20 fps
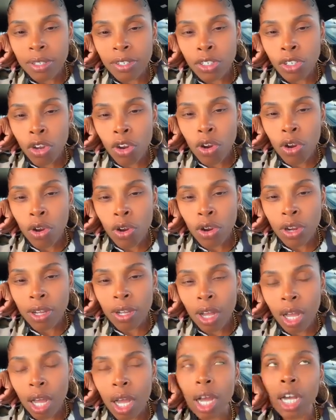Sir
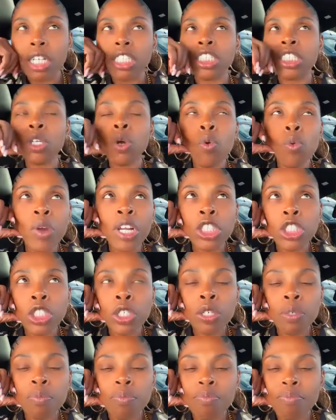
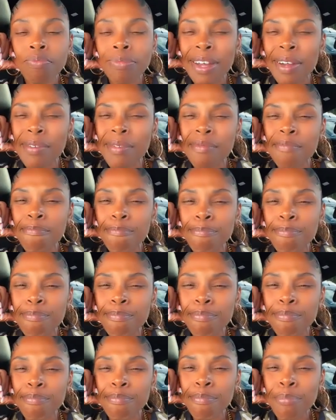Richard
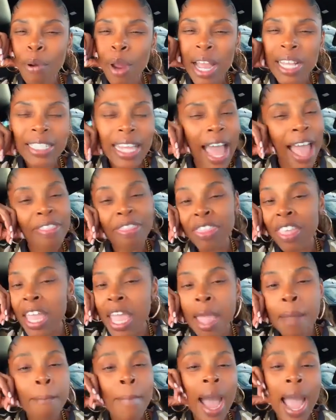Branson, I
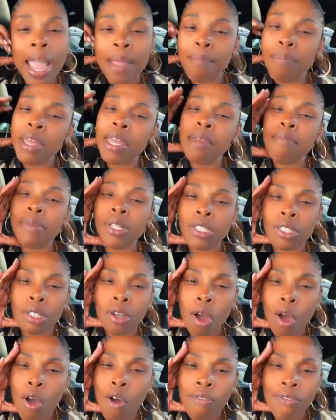think it might be
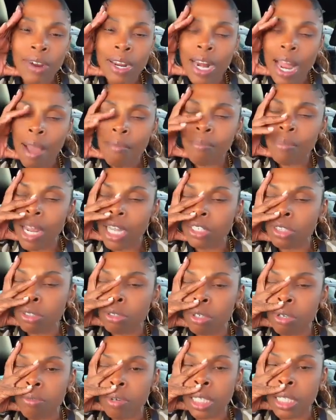Mr. Overett. I'm not
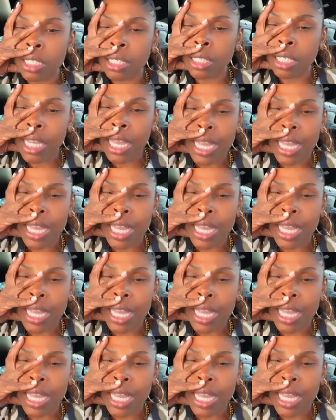sure what his